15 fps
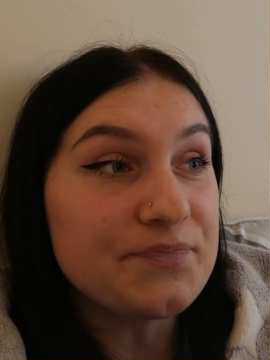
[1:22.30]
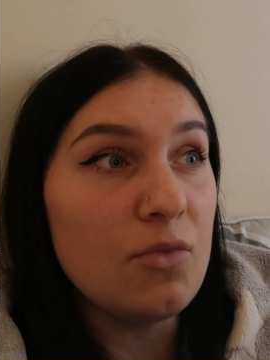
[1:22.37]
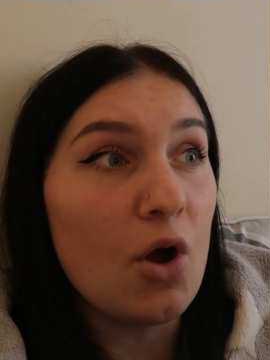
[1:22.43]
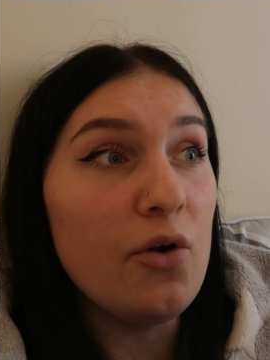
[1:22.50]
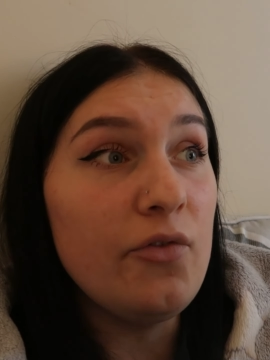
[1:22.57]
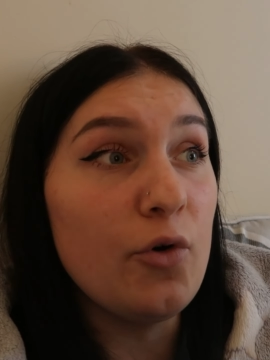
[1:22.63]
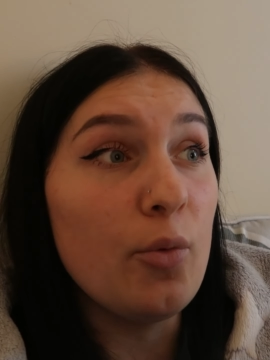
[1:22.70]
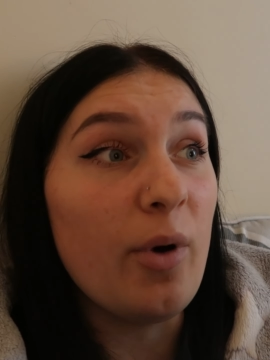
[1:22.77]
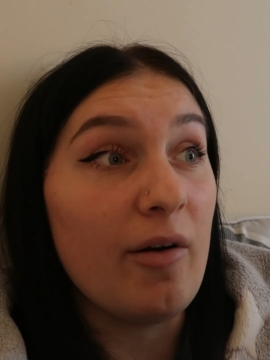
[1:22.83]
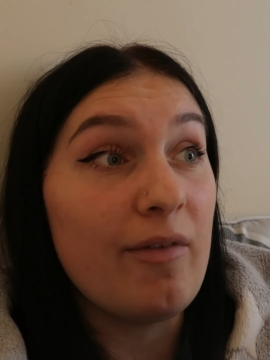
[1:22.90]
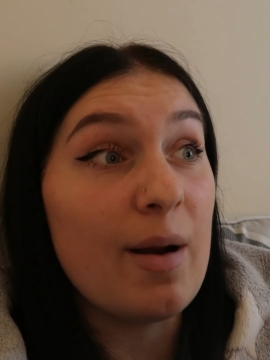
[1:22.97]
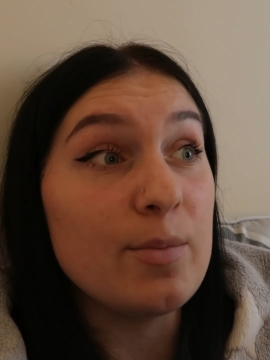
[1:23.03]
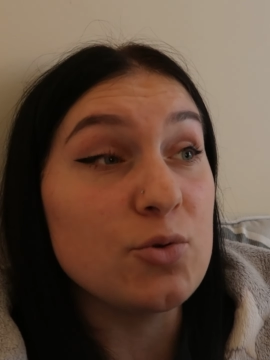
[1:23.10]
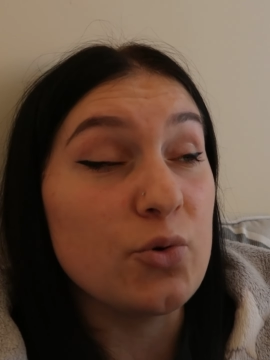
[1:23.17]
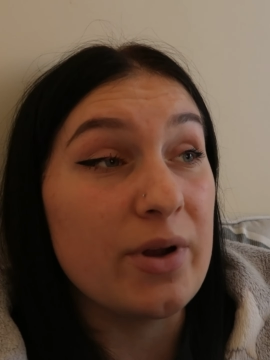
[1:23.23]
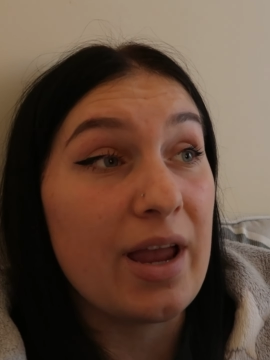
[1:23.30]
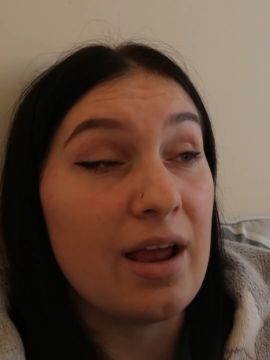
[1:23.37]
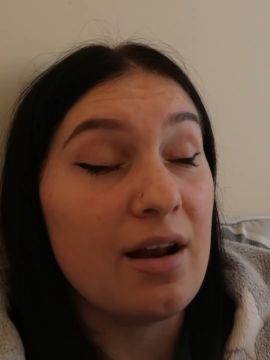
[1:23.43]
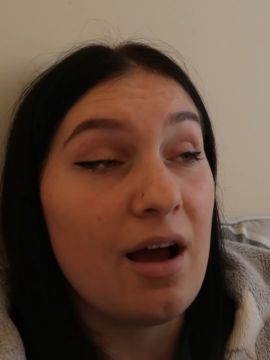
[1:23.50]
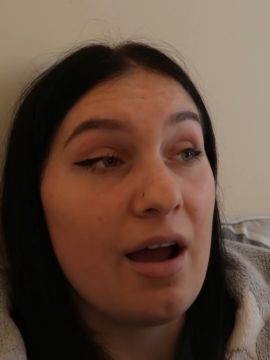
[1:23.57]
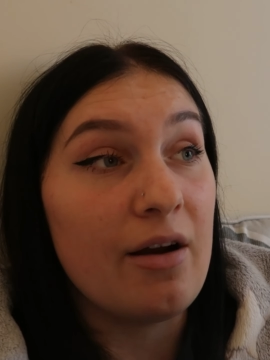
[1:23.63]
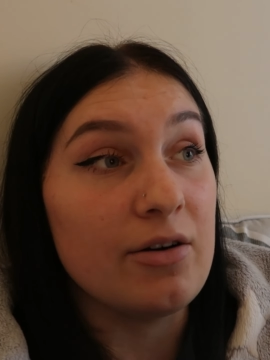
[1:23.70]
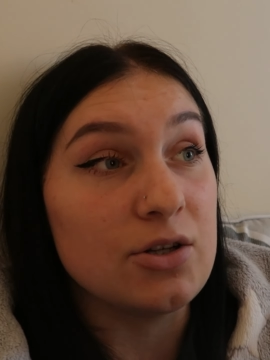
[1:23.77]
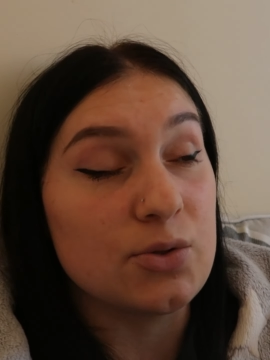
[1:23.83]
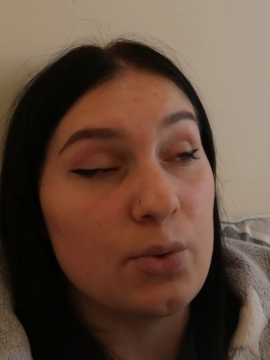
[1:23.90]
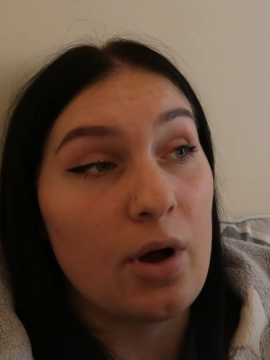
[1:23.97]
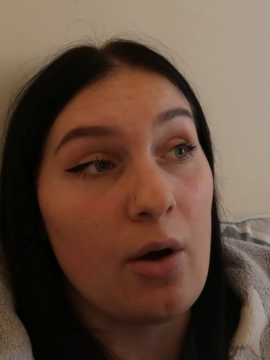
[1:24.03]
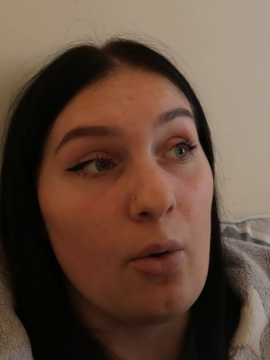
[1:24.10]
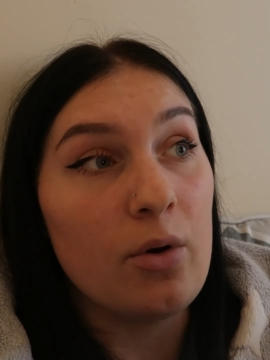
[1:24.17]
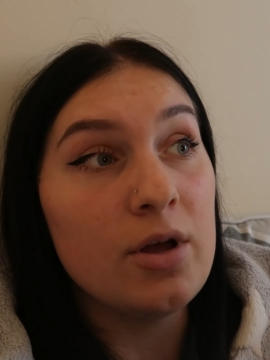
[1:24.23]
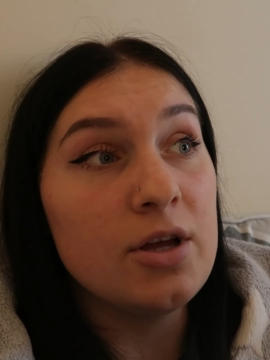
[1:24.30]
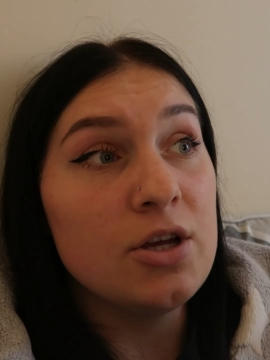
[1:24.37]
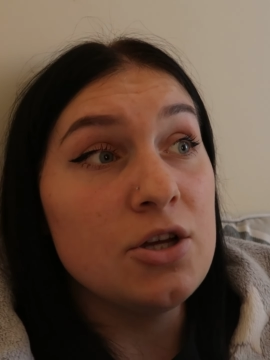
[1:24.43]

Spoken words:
Overall my reps were getting higher as well,